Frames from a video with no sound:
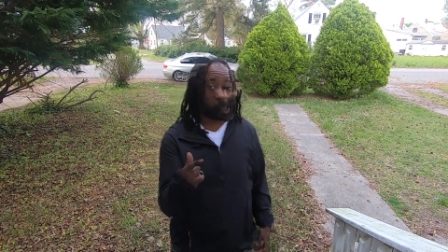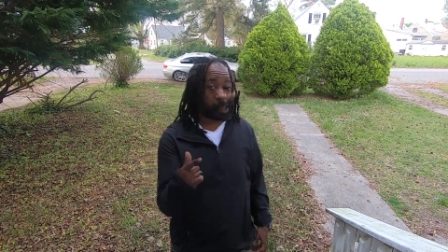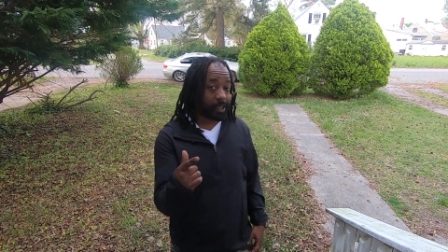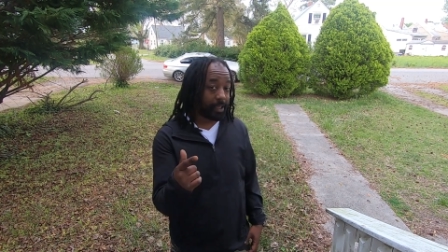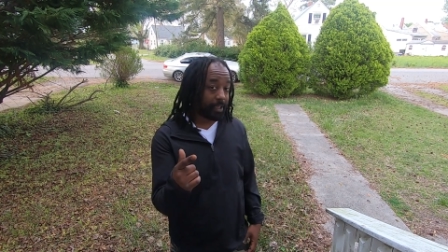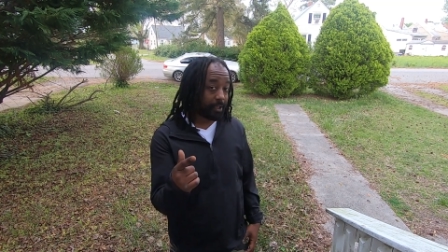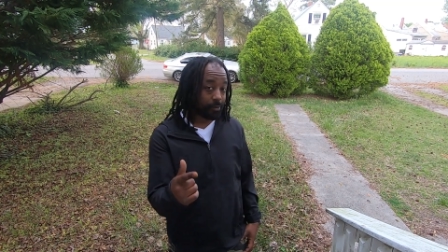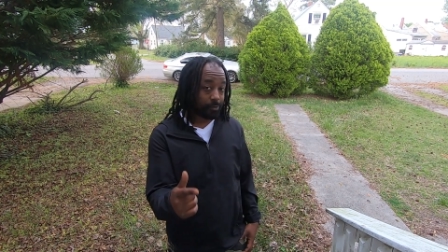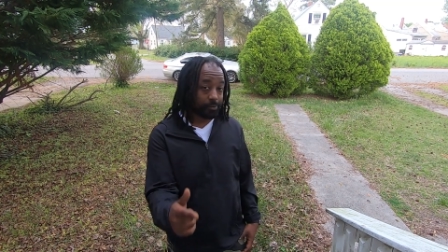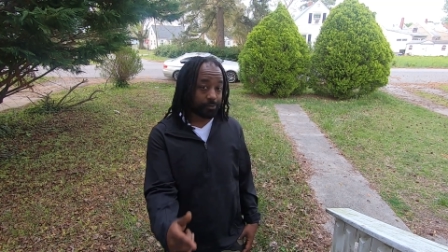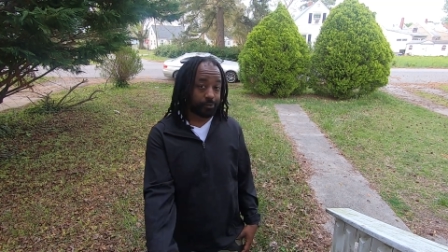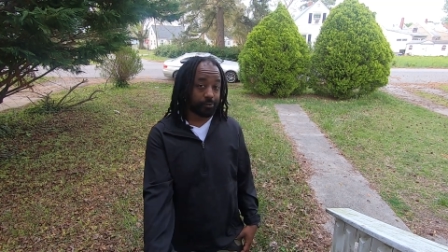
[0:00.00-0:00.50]
Y'all
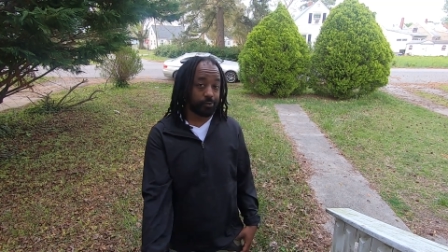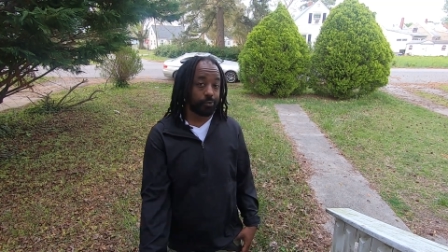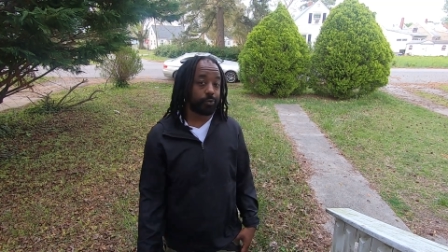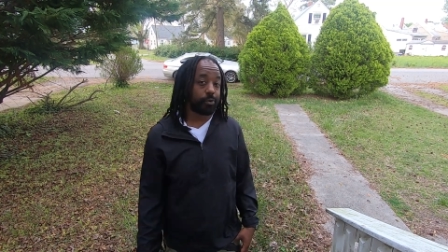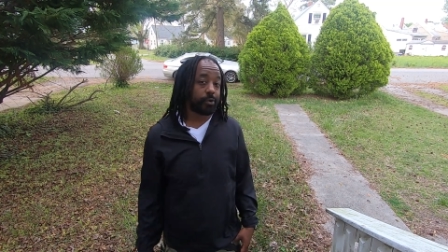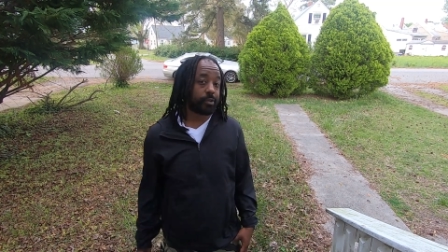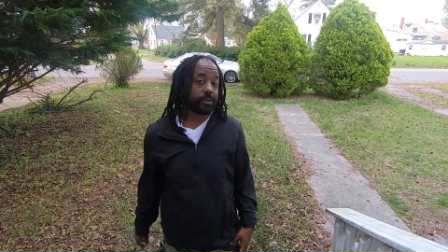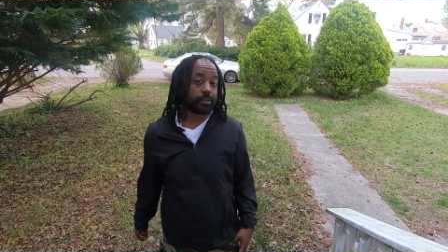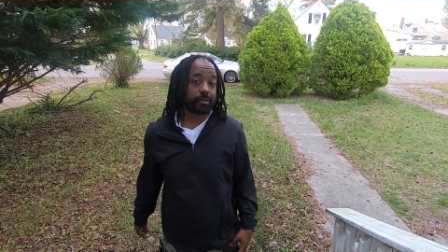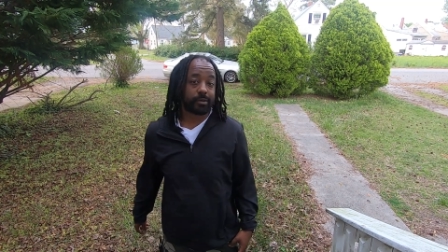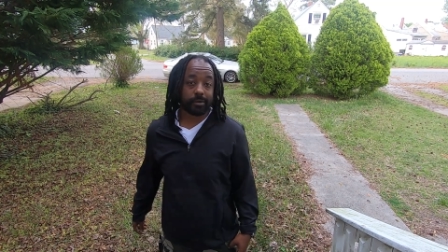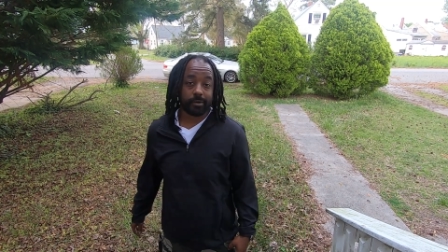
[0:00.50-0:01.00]
ain't gonna
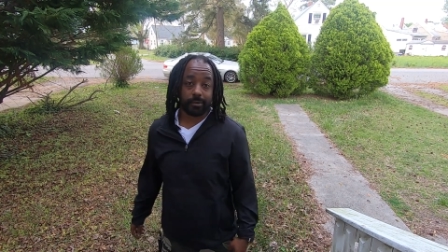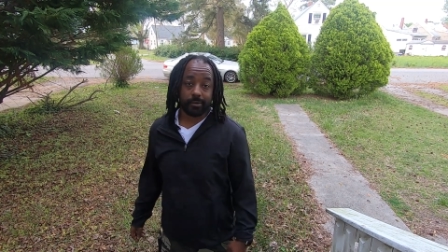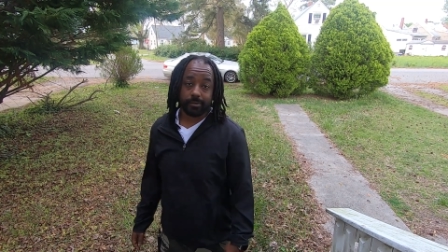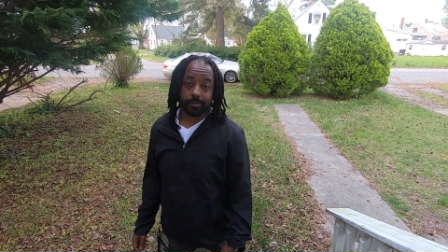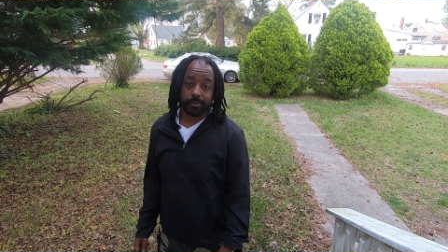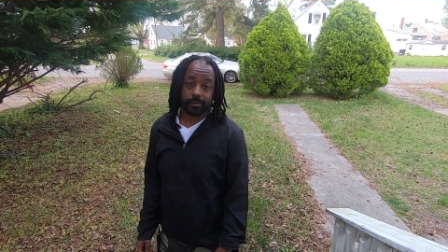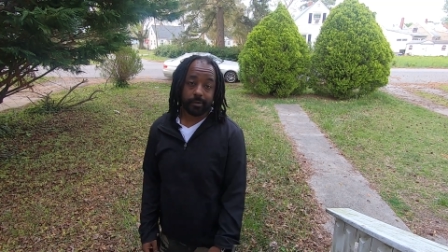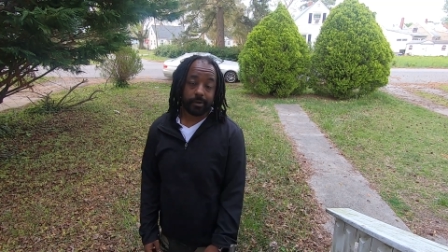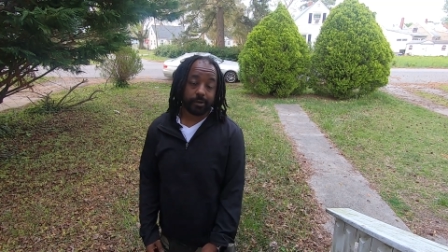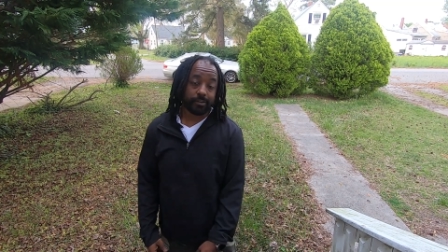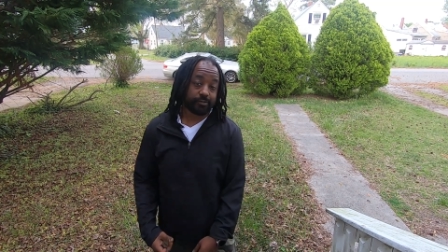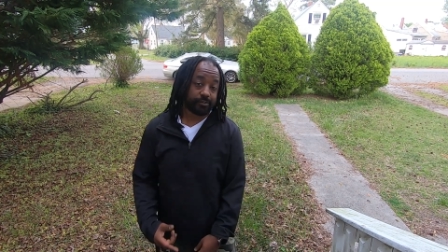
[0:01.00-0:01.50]
do it,
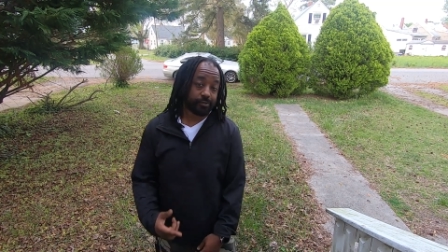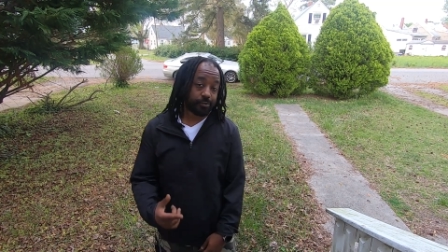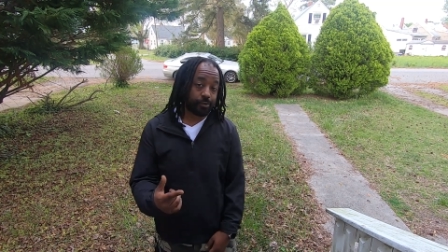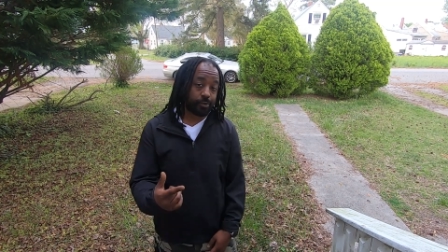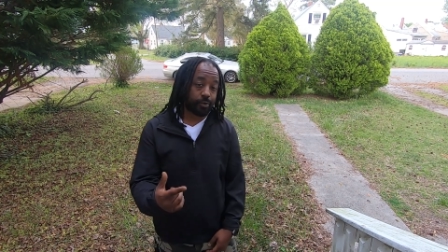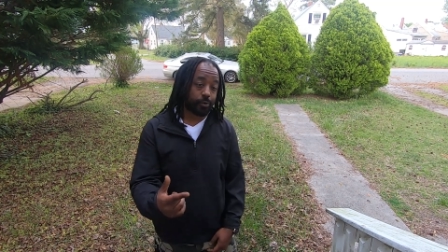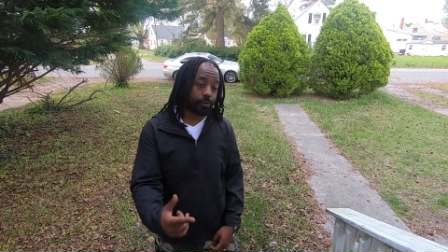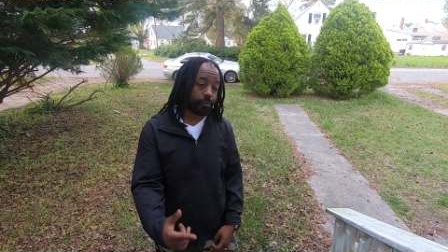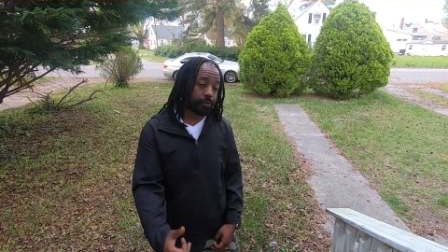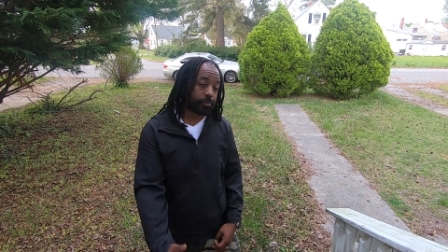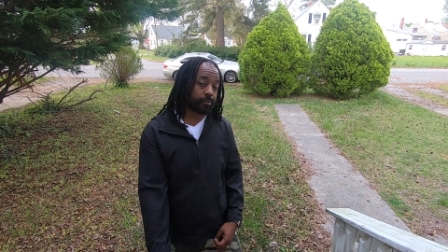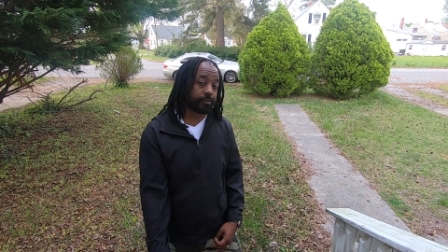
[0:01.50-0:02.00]
because you
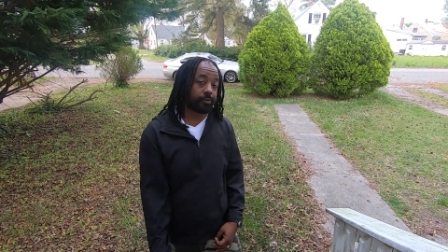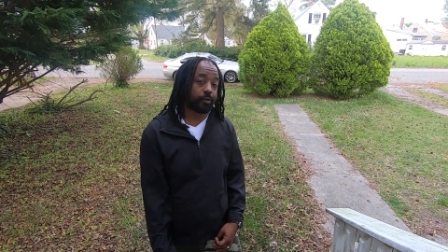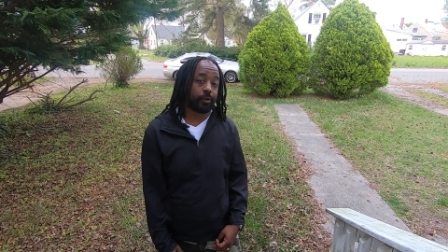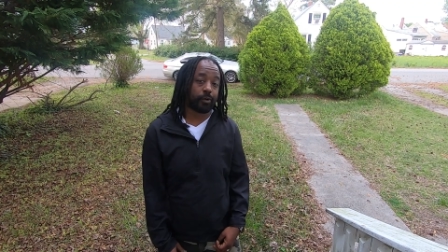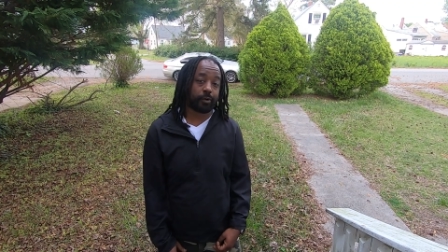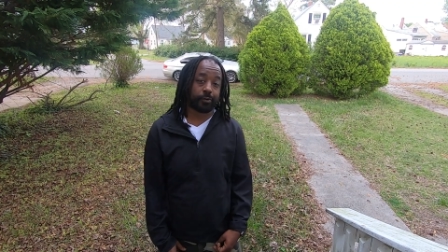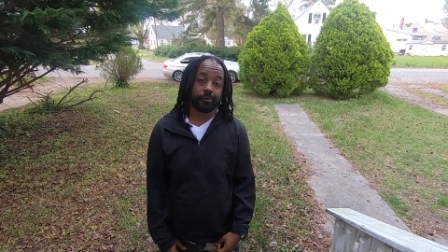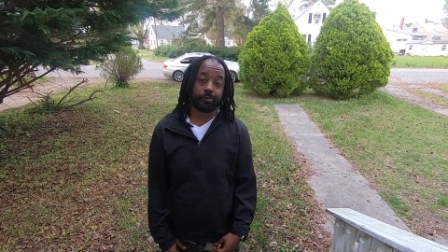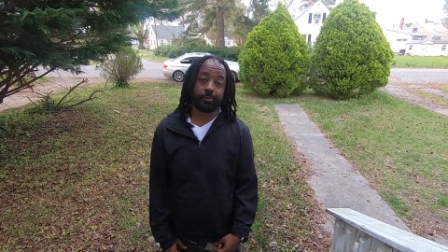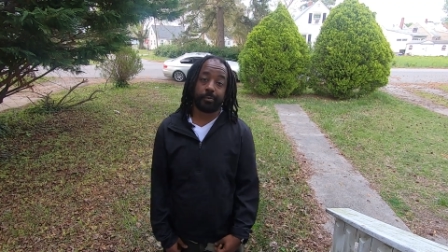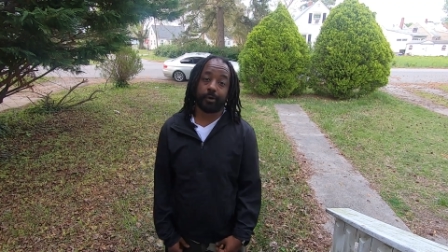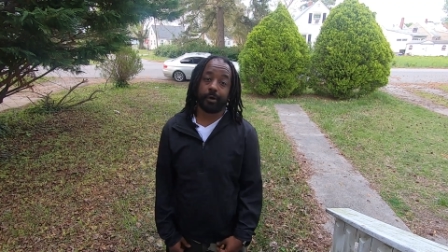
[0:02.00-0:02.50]
know what I'm
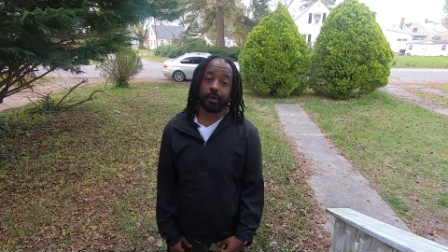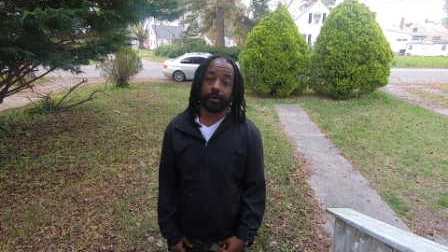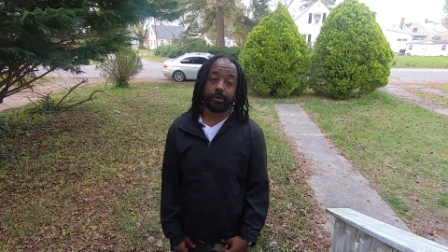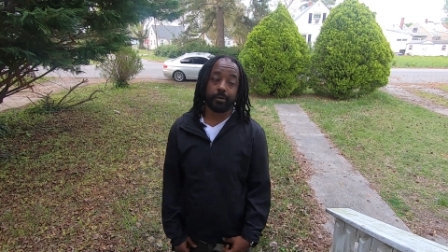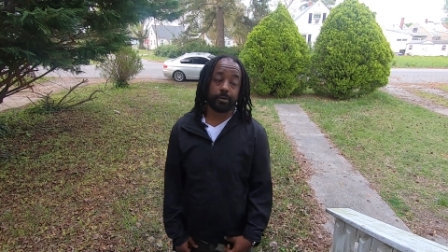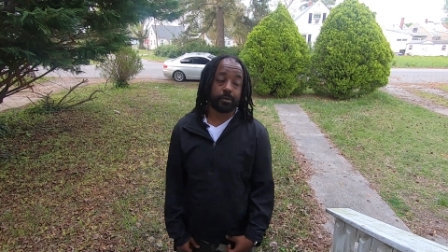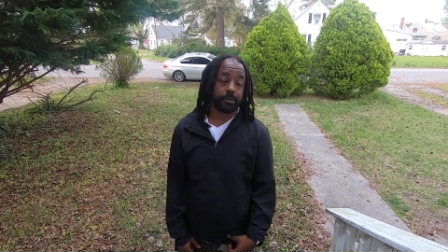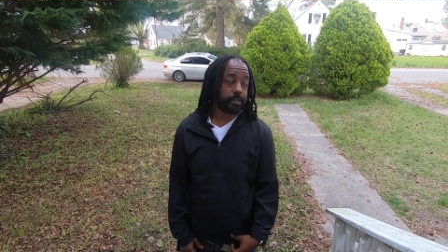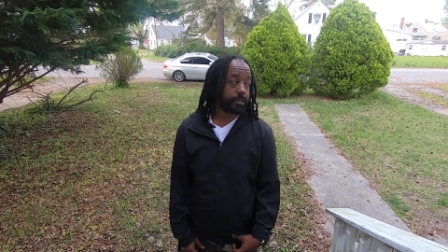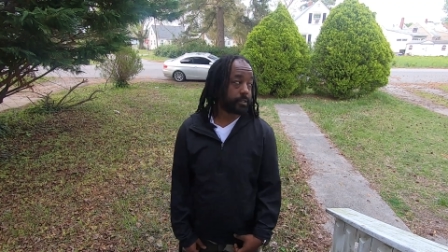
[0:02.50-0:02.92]
talking about.